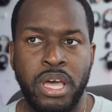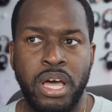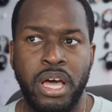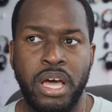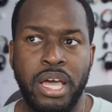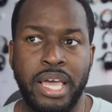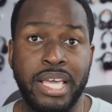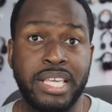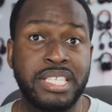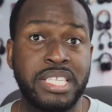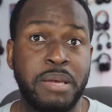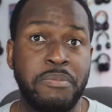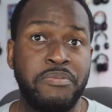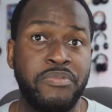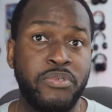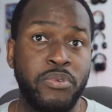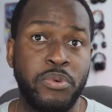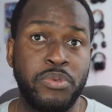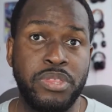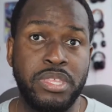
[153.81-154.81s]
except
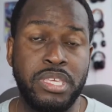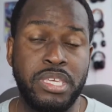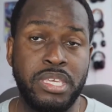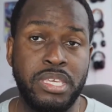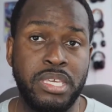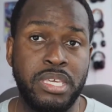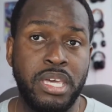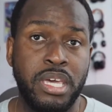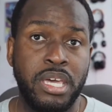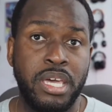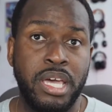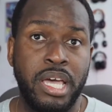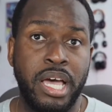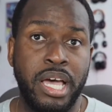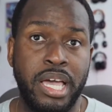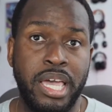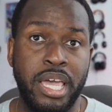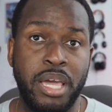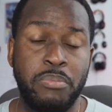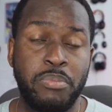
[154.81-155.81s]
for the
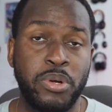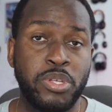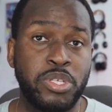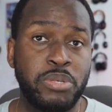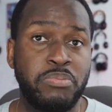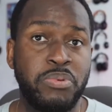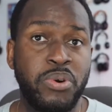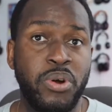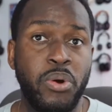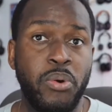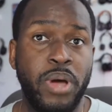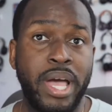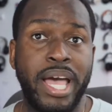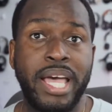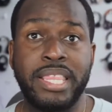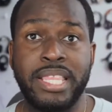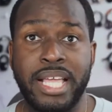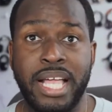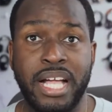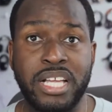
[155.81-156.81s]
AirPods Pro
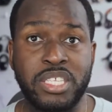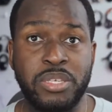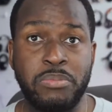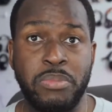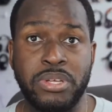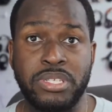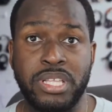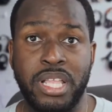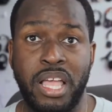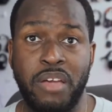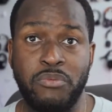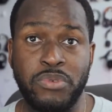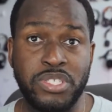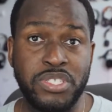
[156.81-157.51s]
and the Galaxy Buds Live,